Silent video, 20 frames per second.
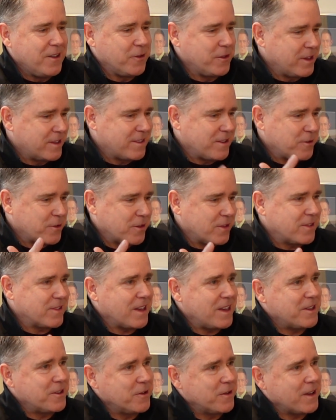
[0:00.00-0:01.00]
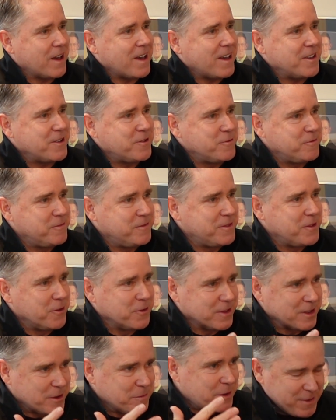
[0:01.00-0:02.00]
only because I was a psycho guy who knows
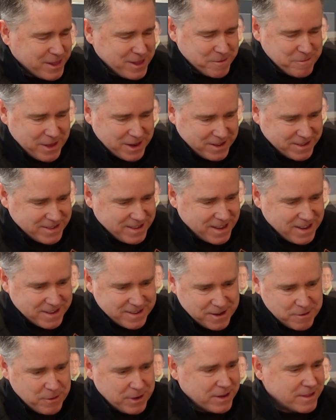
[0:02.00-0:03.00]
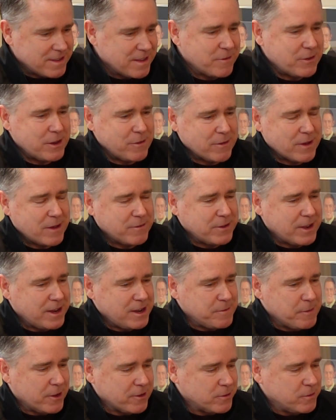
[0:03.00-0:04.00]
a little bit about the mental side because I ran 75,
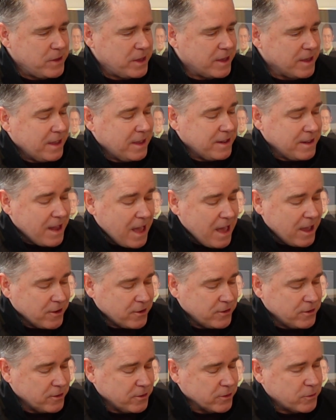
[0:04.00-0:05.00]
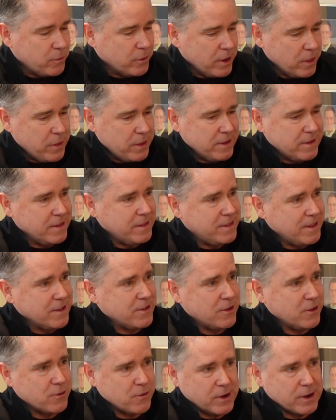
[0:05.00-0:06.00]
90 miles a week. At Nationals, one of the things in
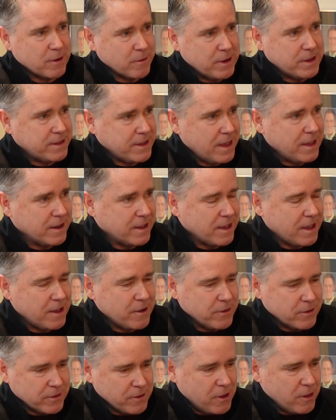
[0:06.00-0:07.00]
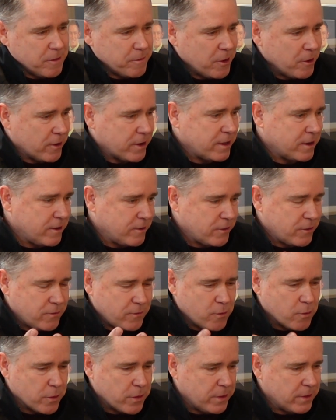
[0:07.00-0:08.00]
distance running, I ran 10K. I was All-American. I was
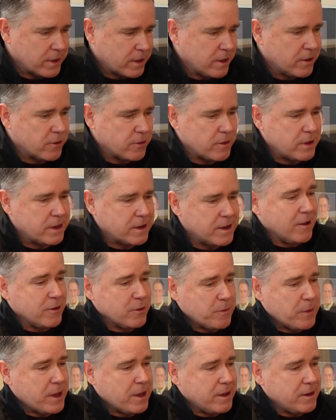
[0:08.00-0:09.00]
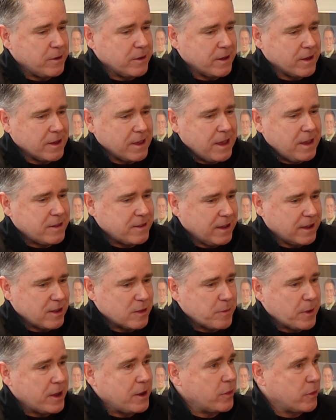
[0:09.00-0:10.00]
4th in the country, and I was behind 8 seconds
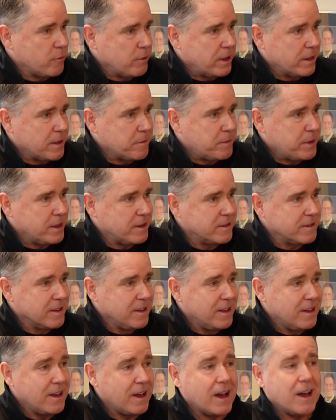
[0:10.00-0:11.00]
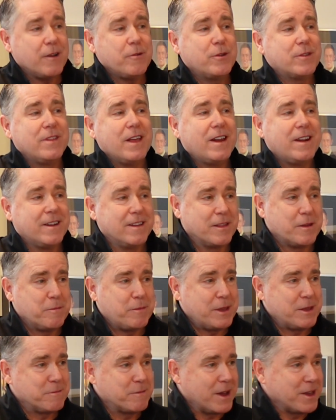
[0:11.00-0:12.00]
behind 3 Olympians. I was not an
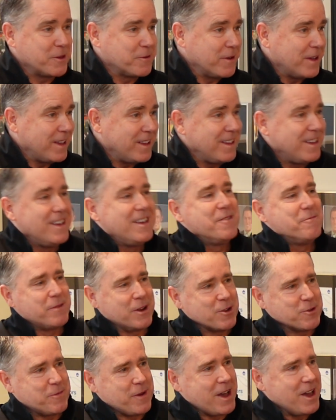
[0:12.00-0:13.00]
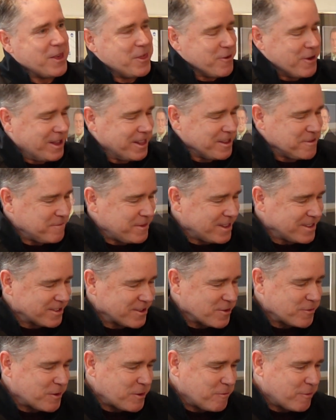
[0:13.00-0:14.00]
Olympian, by the way, but I was behind 3 Olympians
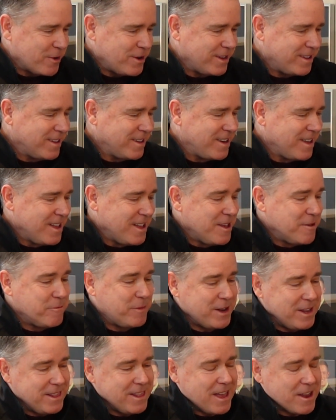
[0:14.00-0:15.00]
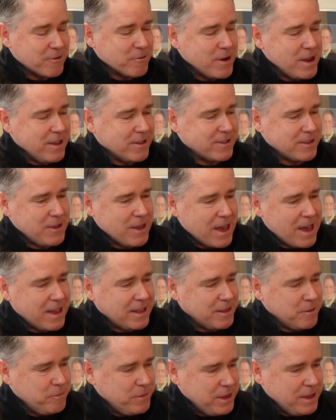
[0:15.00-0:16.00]
who did pretty good. But in that race, you
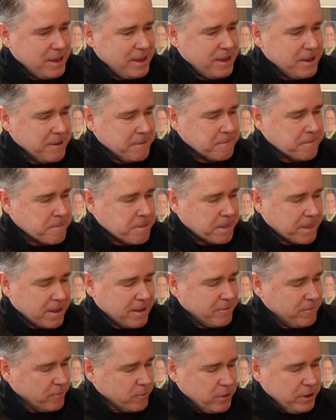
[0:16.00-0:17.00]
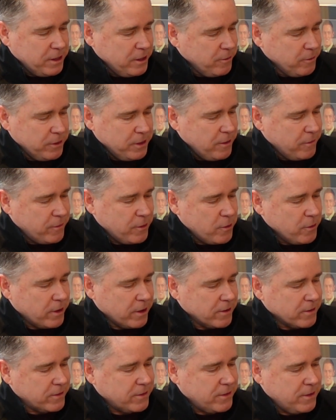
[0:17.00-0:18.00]
had to be really
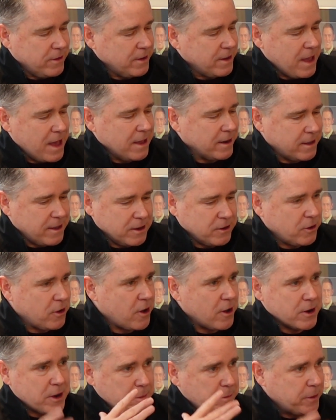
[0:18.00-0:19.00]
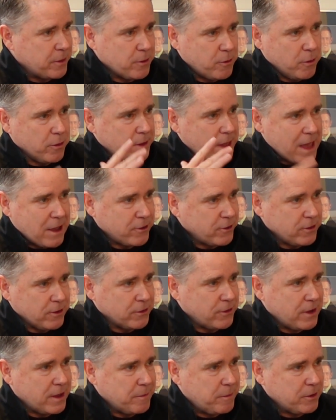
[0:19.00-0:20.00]
focused to not get caught up in the whole national
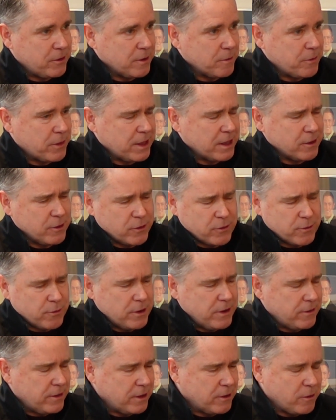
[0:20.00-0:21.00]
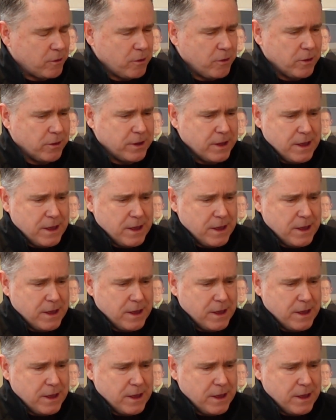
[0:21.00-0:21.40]
championship thing. It was freezing cold,